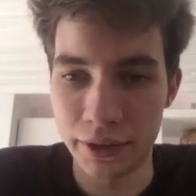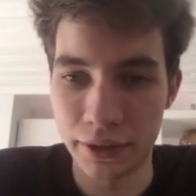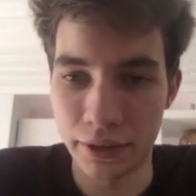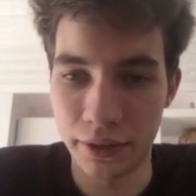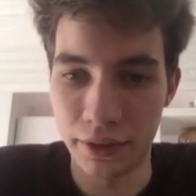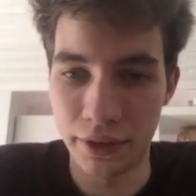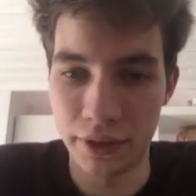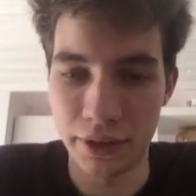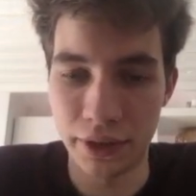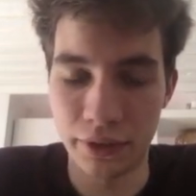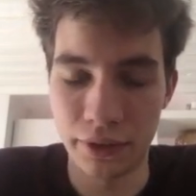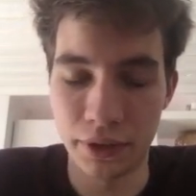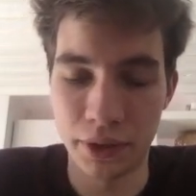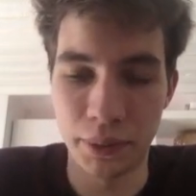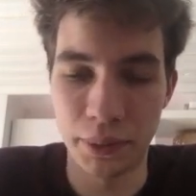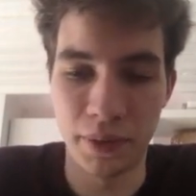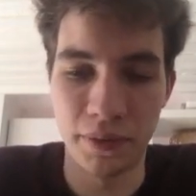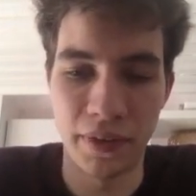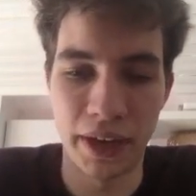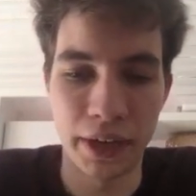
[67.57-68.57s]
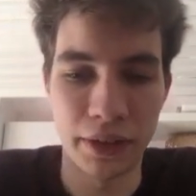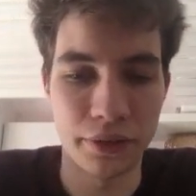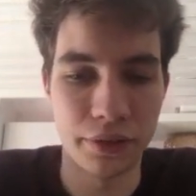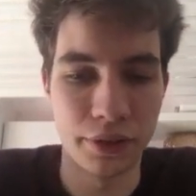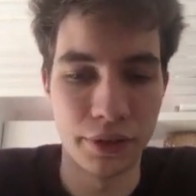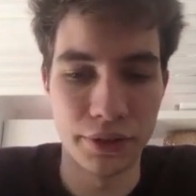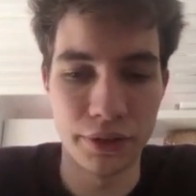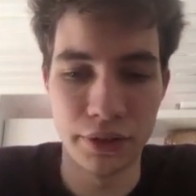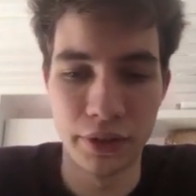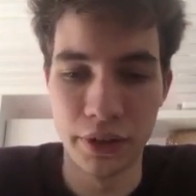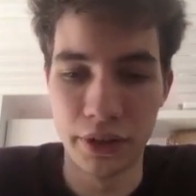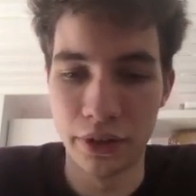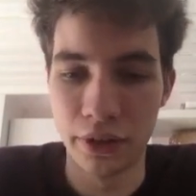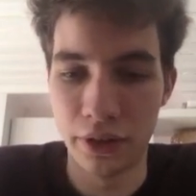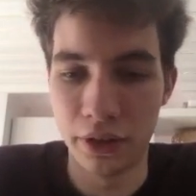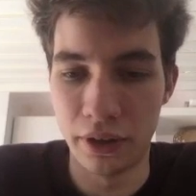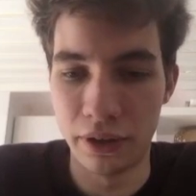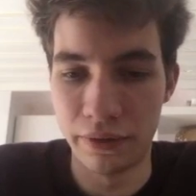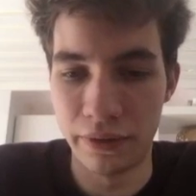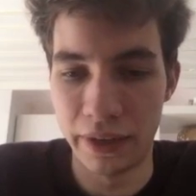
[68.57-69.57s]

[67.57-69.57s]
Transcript: So these are going to be vectors of